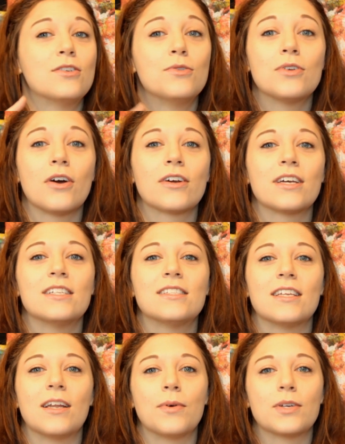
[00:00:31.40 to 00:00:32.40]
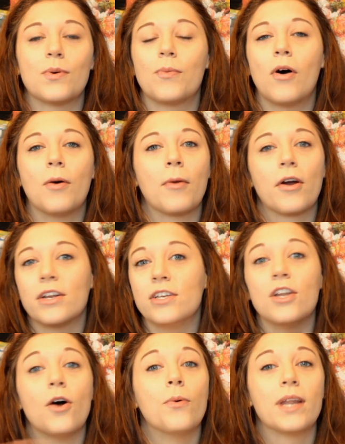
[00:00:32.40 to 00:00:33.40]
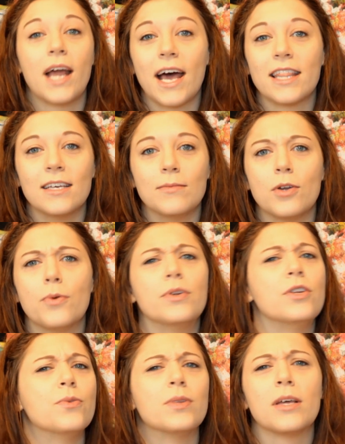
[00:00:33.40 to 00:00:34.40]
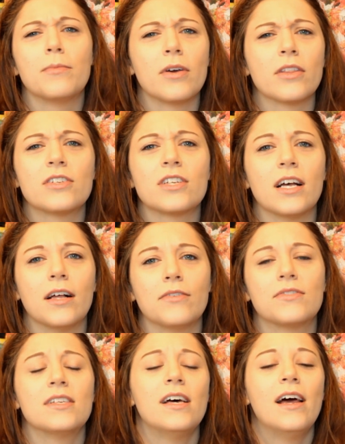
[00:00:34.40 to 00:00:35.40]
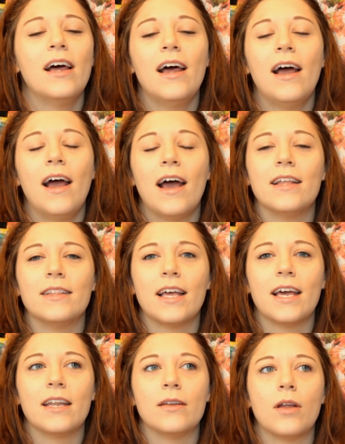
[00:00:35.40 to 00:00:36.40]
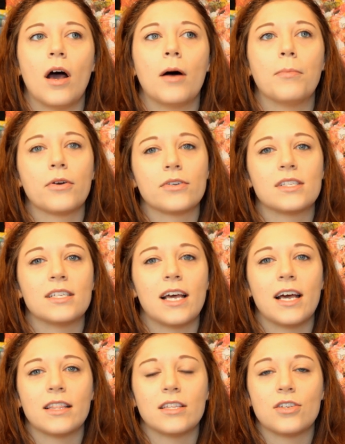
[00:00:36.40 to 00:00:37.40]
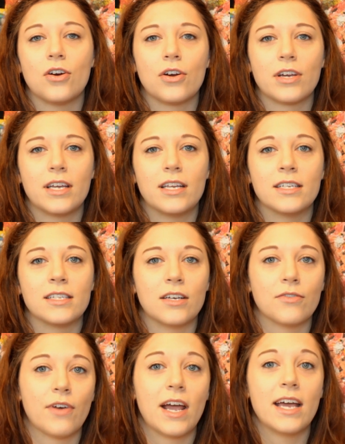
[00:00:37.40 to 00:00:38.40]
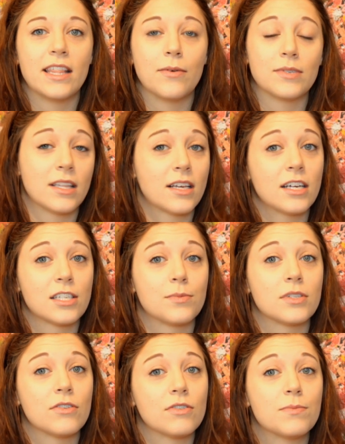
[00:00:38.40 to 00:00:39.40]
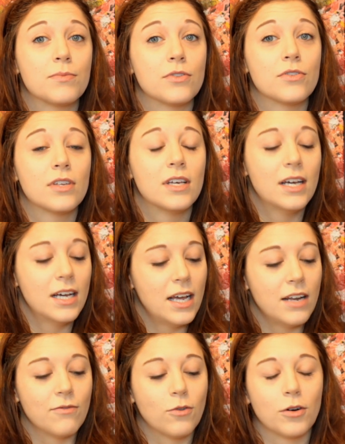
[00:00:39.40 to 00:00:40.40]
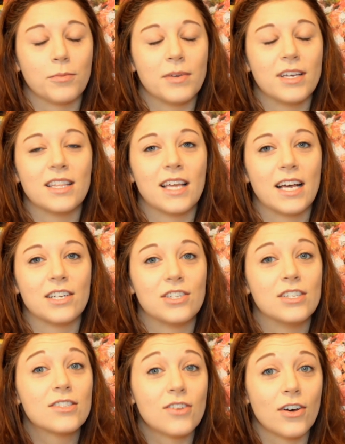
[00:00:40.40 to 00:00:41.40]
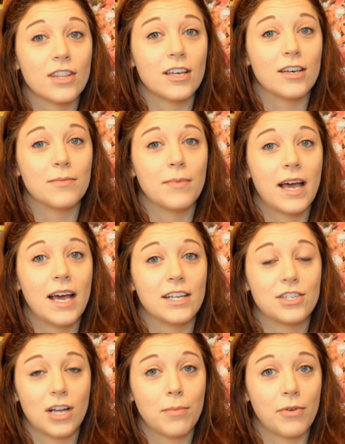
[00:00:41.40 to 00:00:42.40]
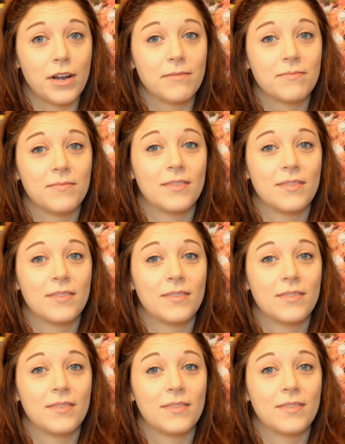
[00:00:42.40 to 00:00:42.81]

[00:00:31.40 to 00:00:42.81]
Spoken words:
2 Targets and I went to a Walmart and no one had them. No one knew when they'd be on the shelves. And then a person at the Target in Delran that was at the customer service booth informed me that she saw them at ShopRite.